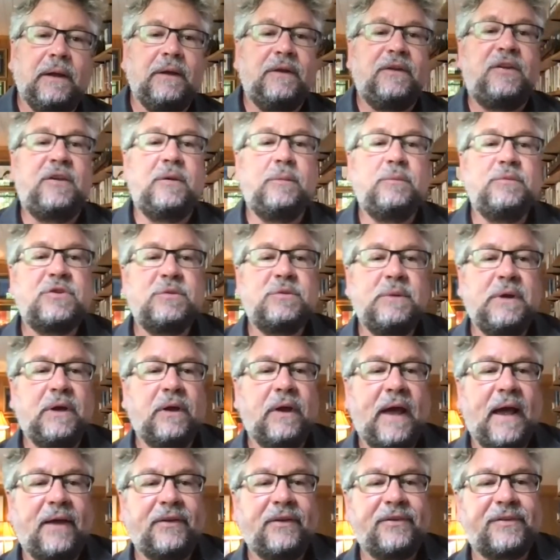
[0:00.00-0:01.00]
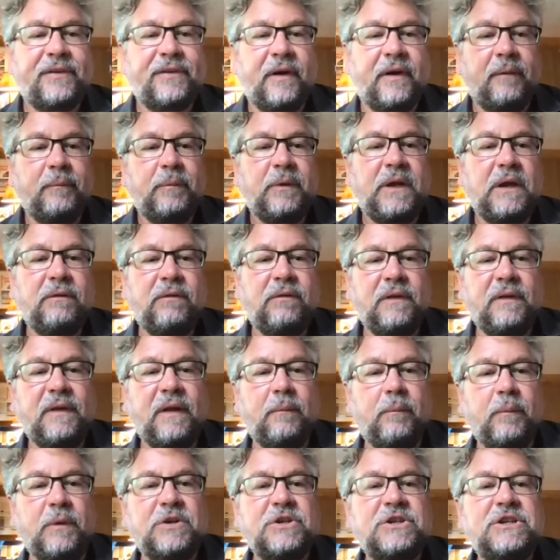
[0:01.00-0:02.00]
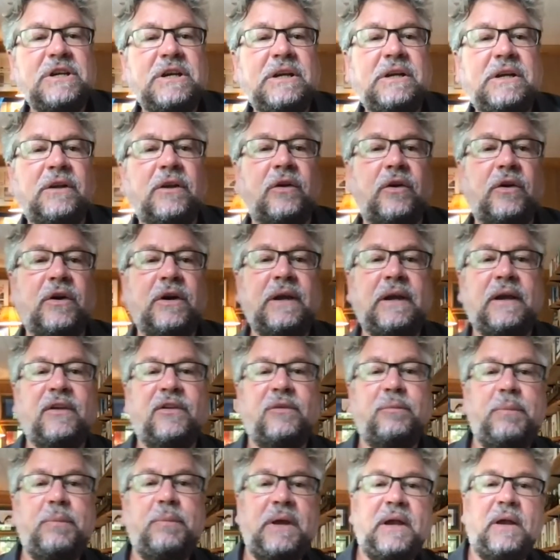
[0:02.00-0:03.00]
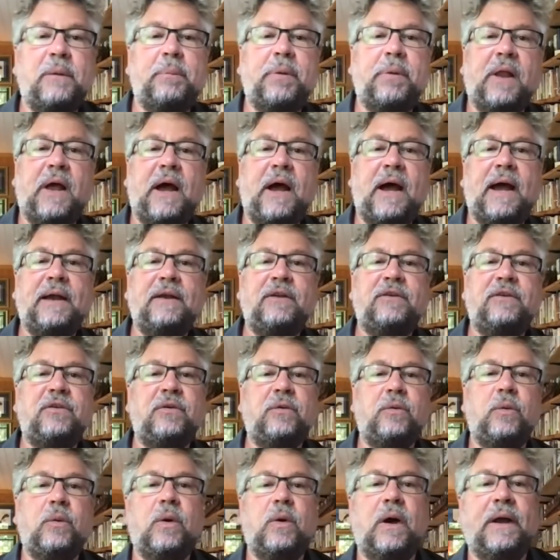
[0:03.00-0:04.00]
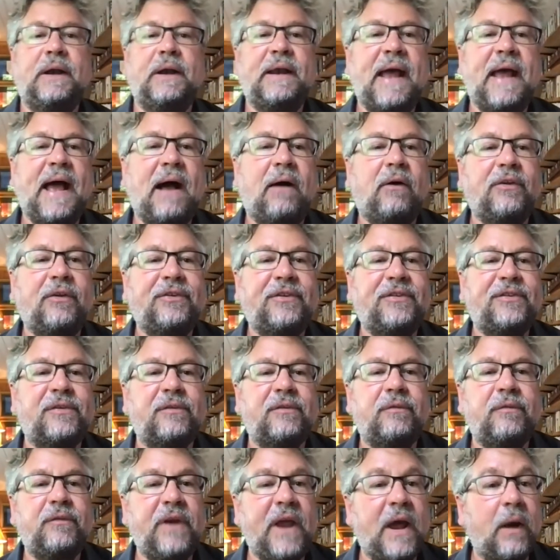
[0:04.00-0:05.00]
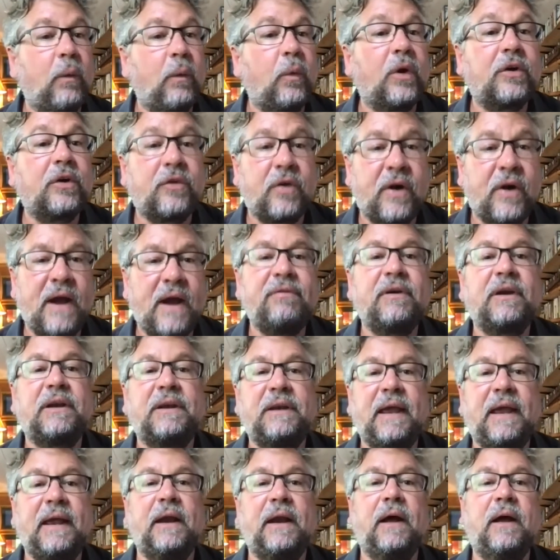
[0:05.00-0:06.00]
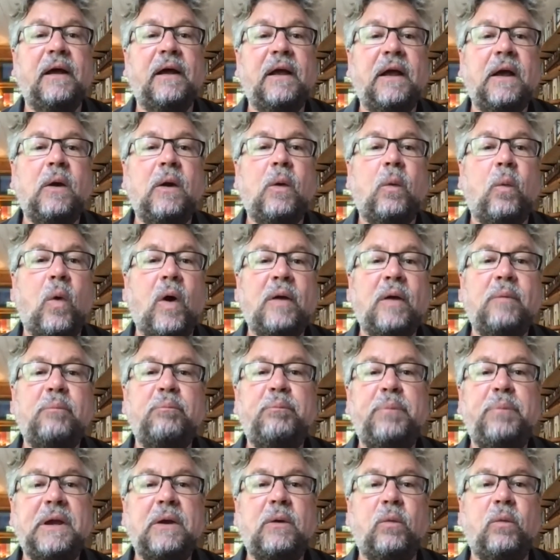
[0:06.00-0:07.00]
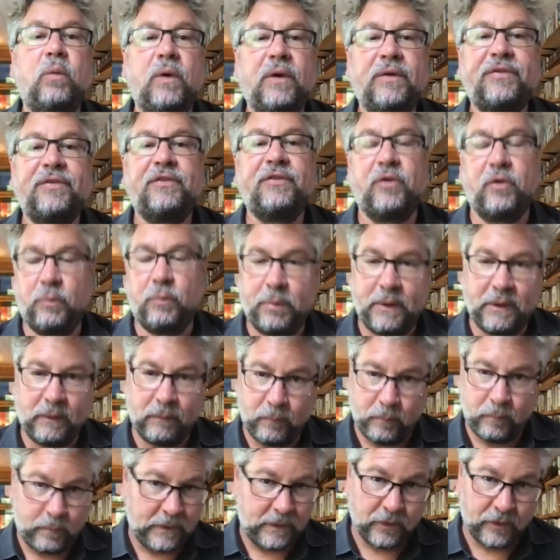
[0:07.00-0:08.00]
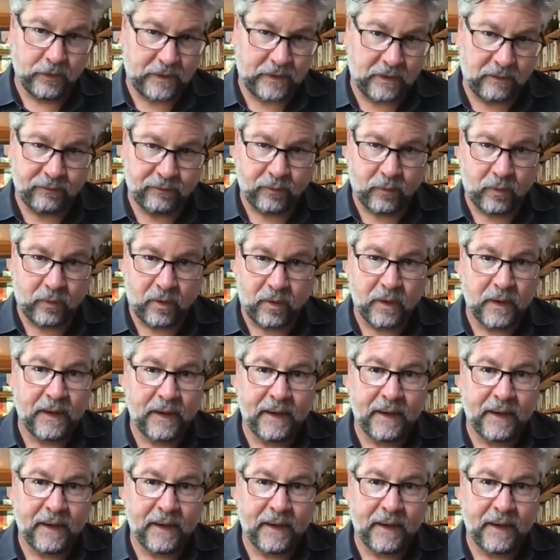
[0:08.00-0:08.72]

Tim Shamil asks, um, given that machine learning is being applied to analysis of network traffic data, what big risks should be be looking for?